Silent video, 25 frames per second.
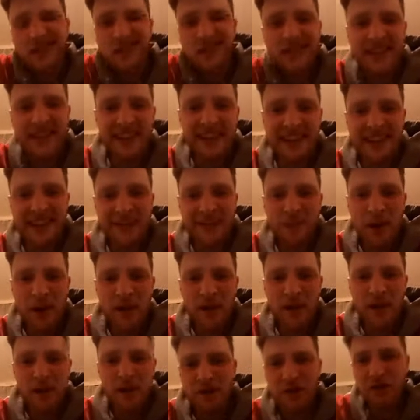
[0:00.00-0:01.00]
Yeah, but
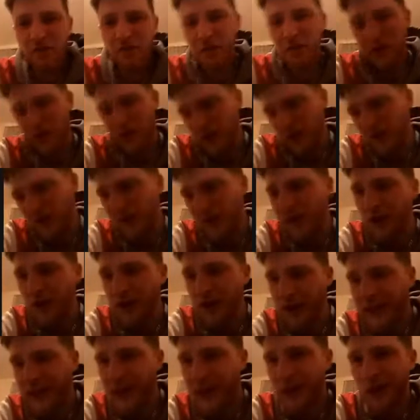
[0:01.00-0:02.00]
they're
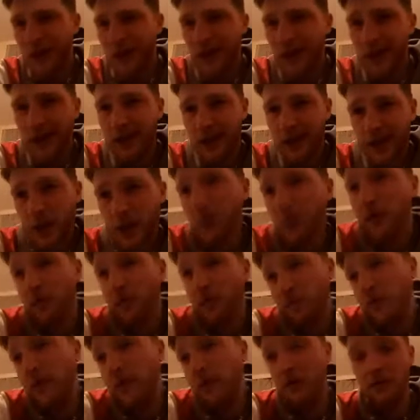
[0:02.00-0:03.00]
looking at you like, yeah, I want to
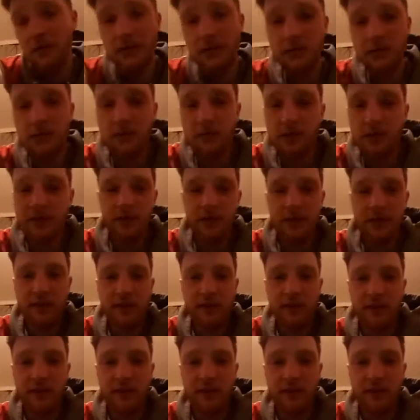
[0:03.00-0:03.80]
beat. That's it.